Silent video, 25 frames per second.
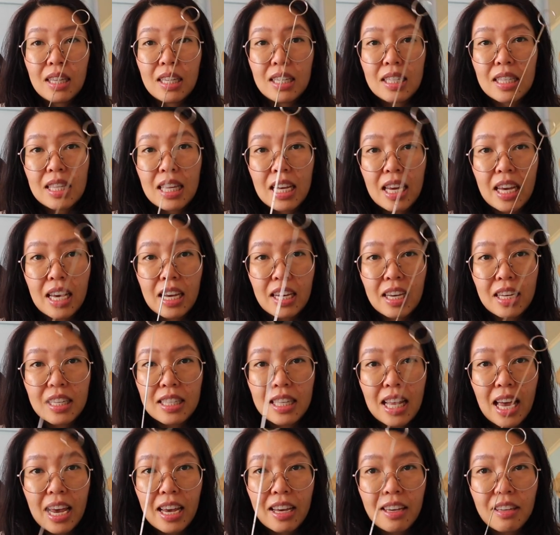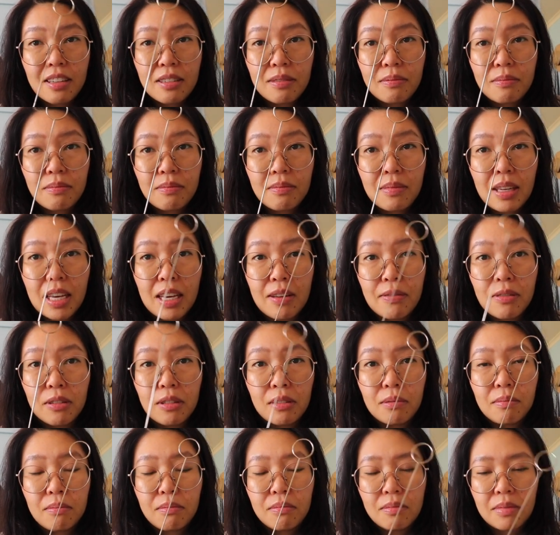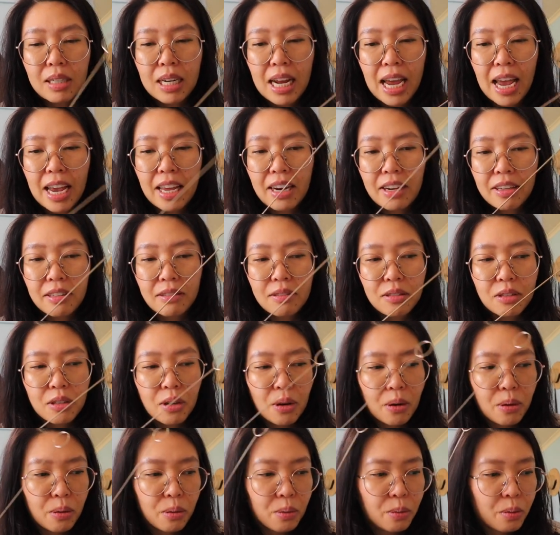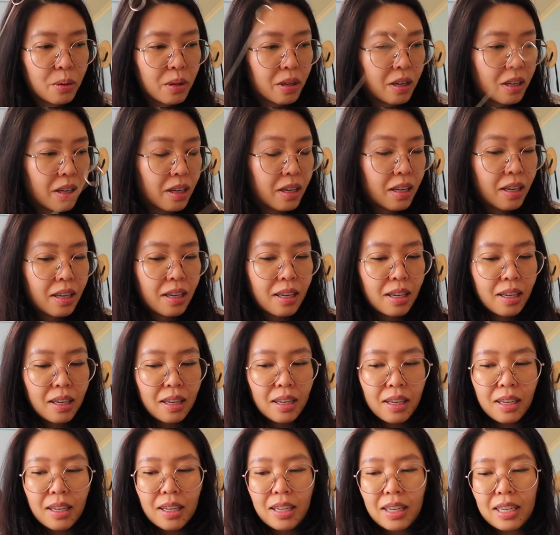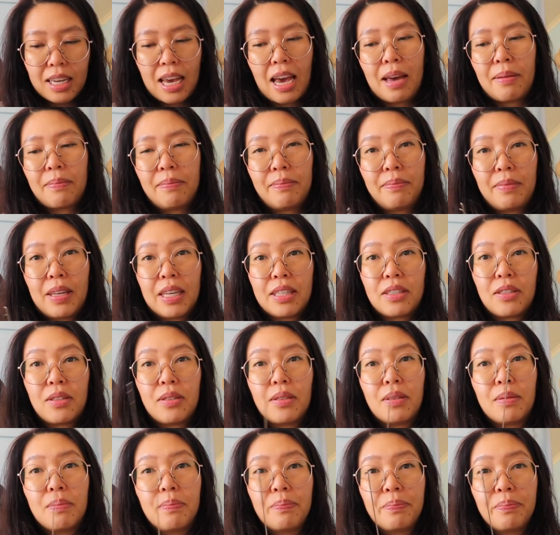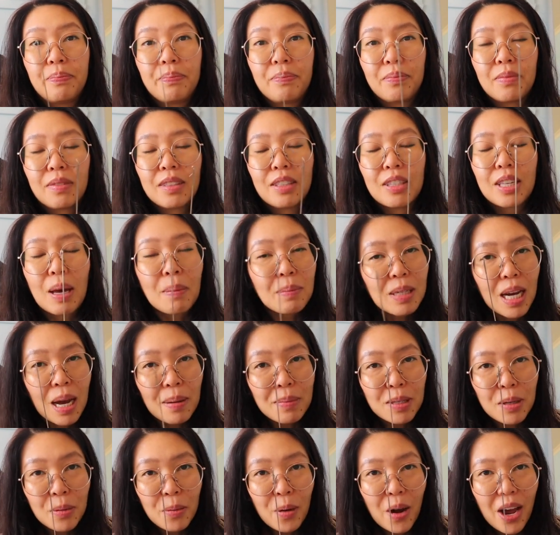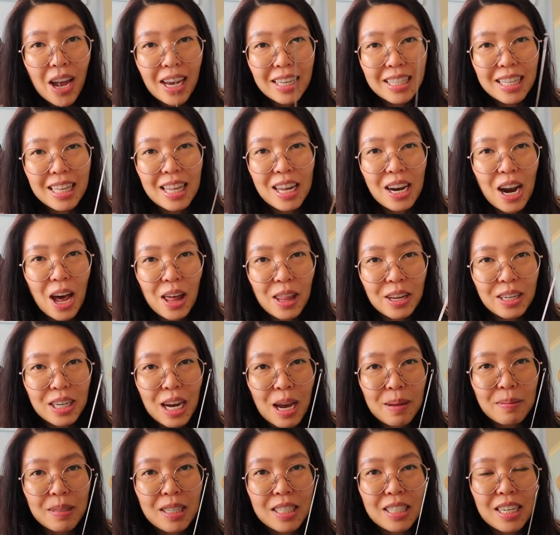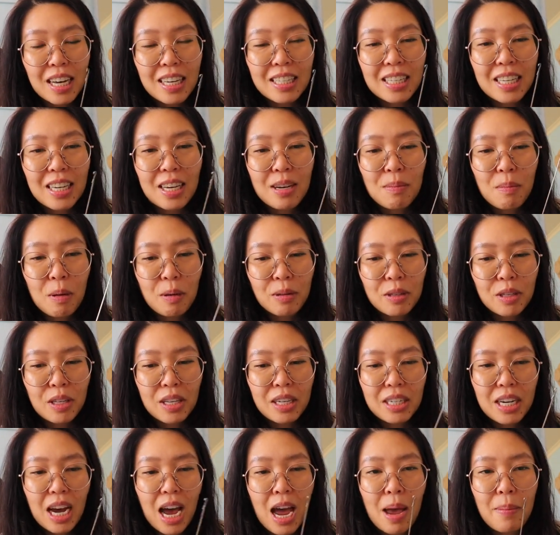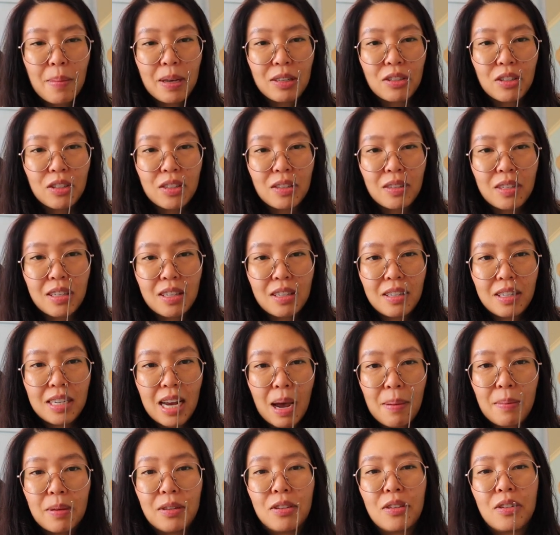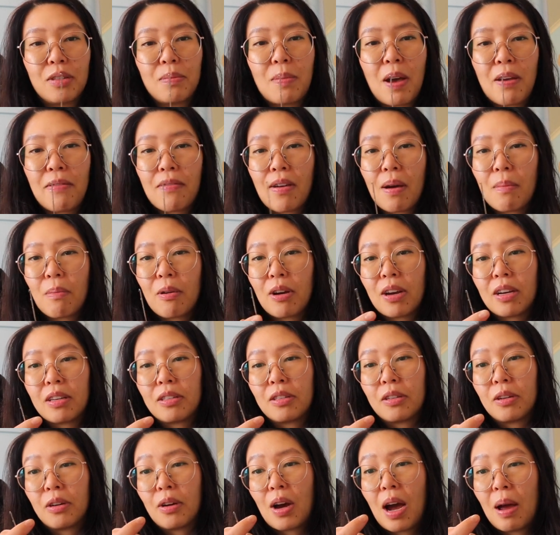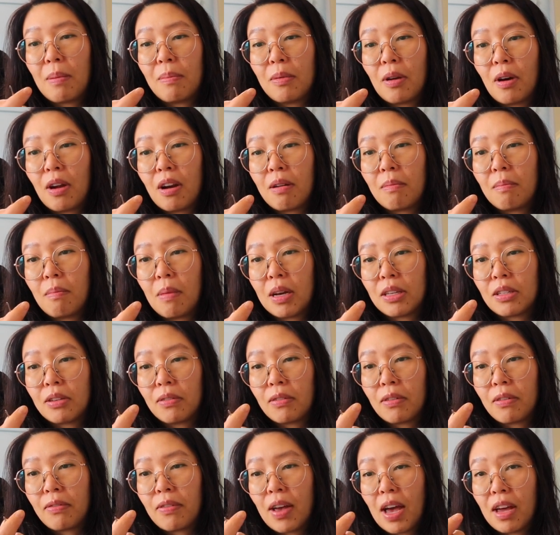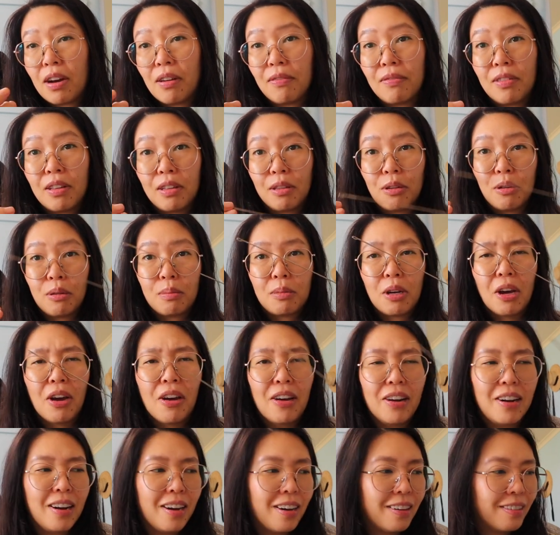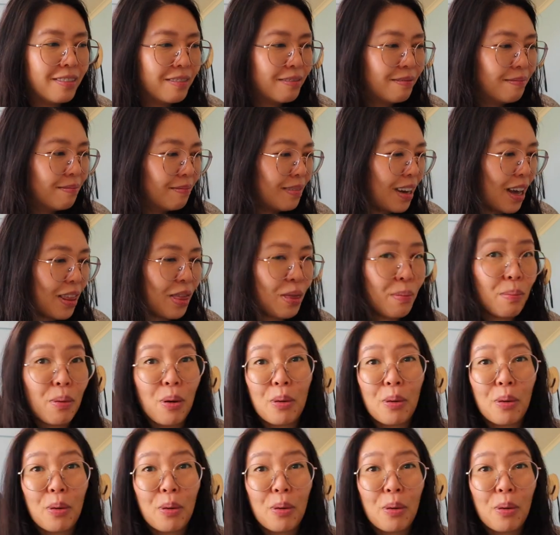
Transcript: this thing is like evil and I hate it. So yeah, it's sometimes it works and then other times it doesn't. Most of the time it just damages my fabric. So I'm not much of a fan of the loop turner at the